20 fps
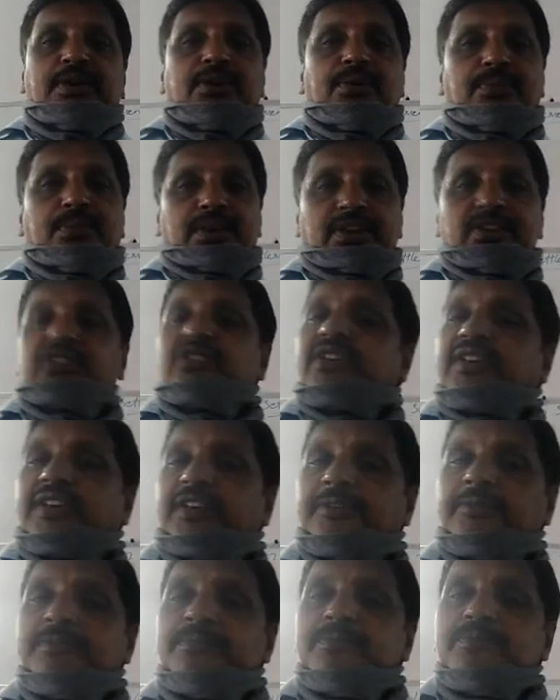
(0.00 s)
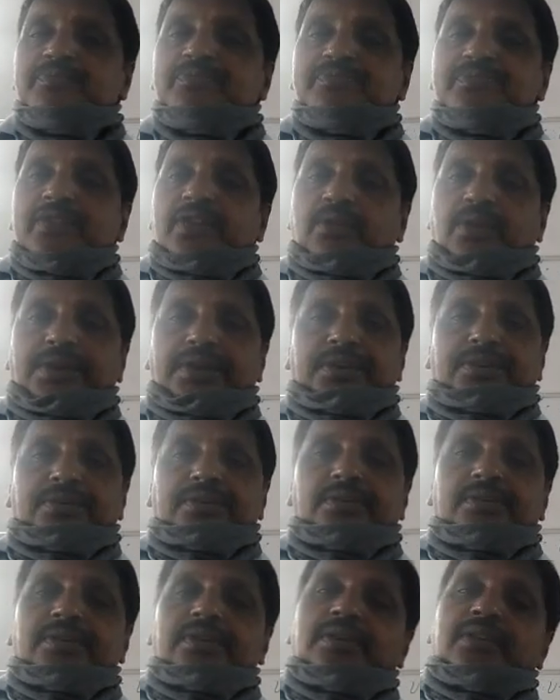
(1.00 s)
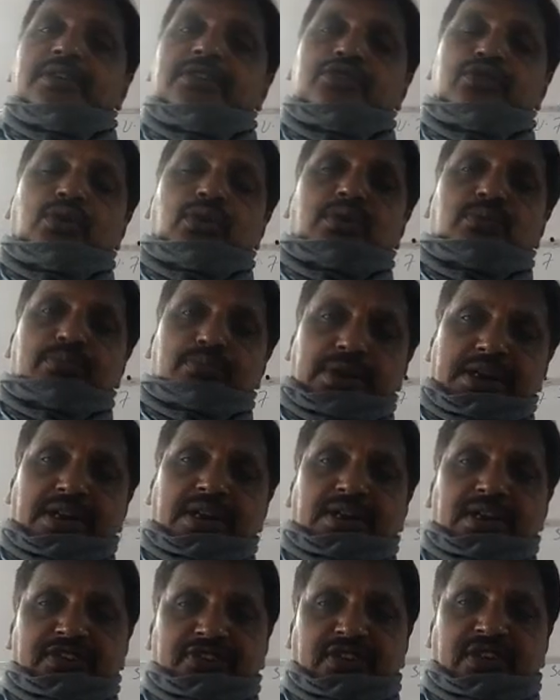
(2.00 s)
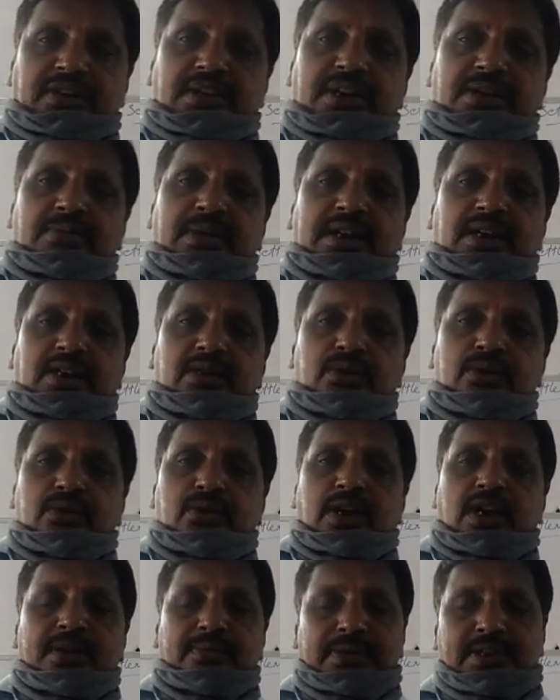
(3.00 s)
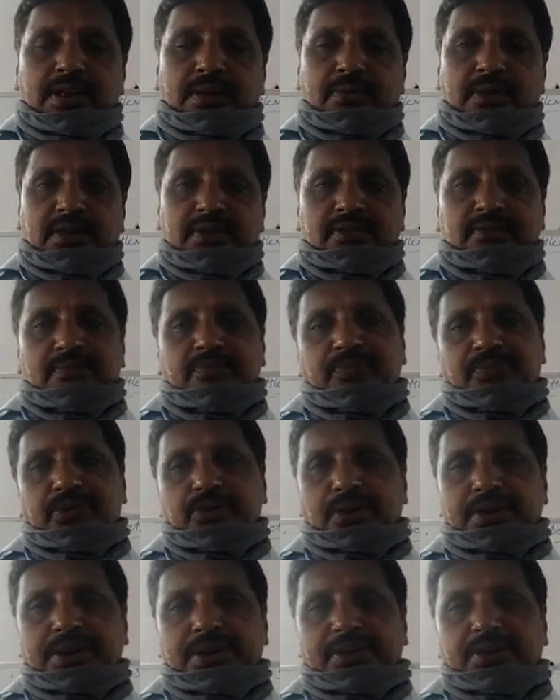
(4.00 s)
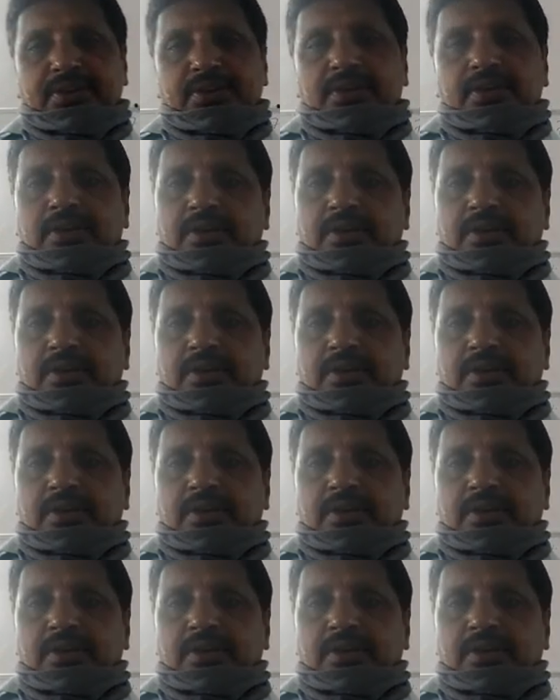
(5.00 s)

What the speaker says: metropolitan city. Got it? So many are there. Chennai, Bangalore, Ahmedabad. Got it?